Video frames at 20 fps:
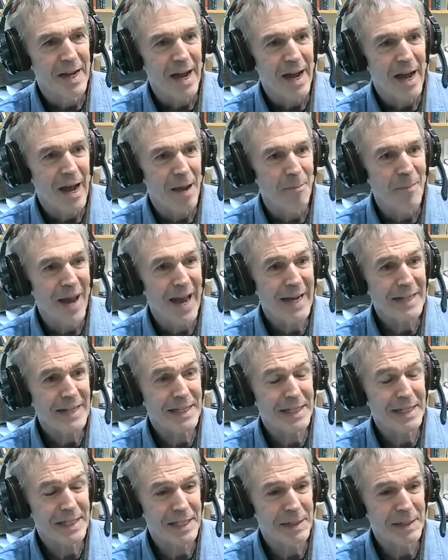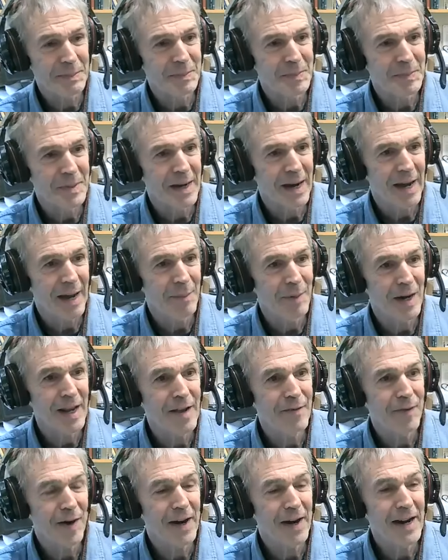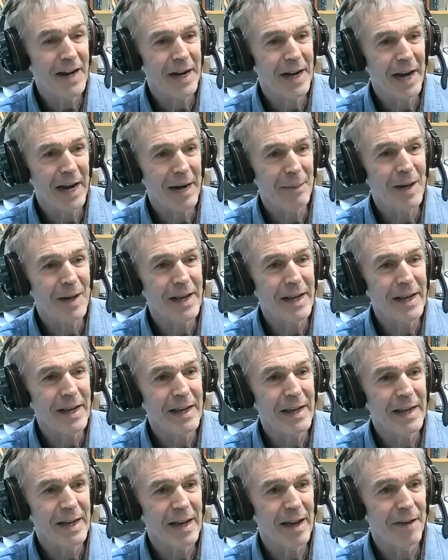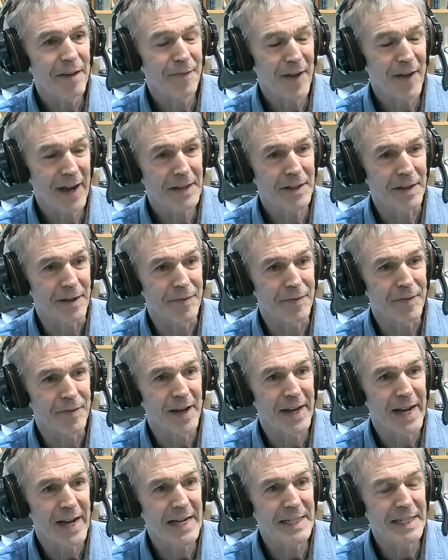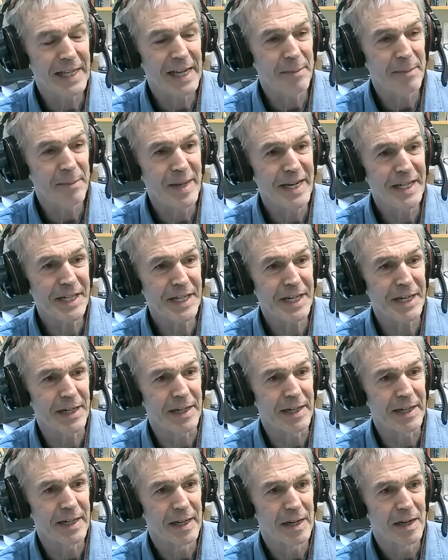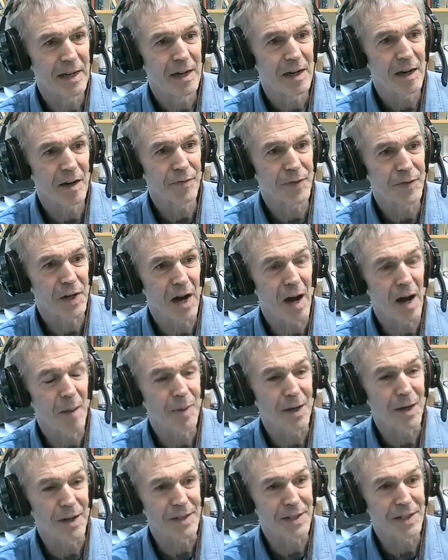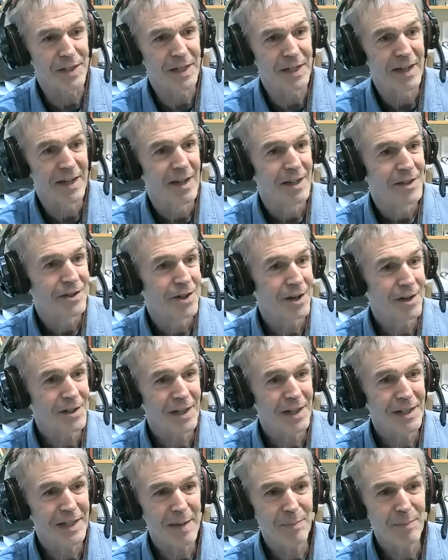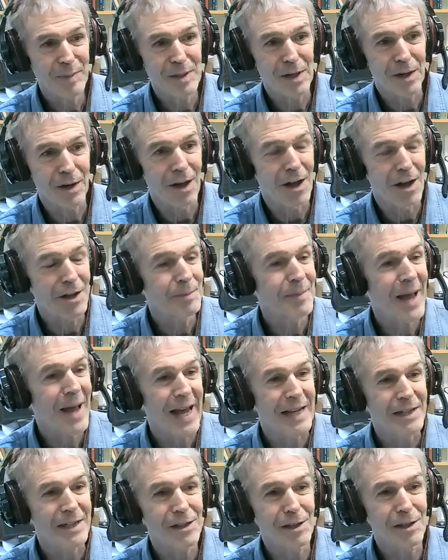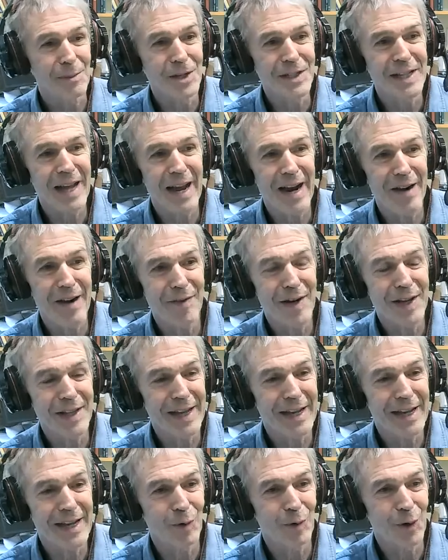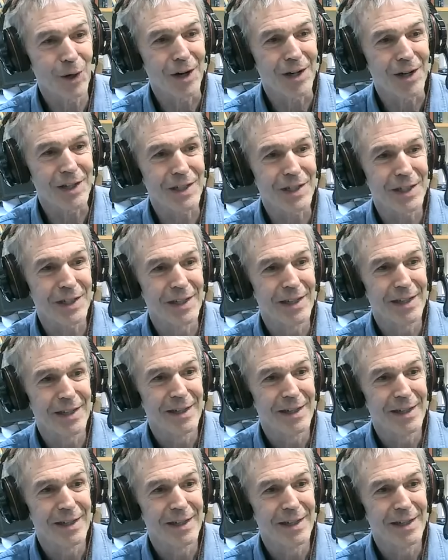Uh, masks I believe, are incredibly effective against emission of droplets. Just a simple cloth mask, almost everything works.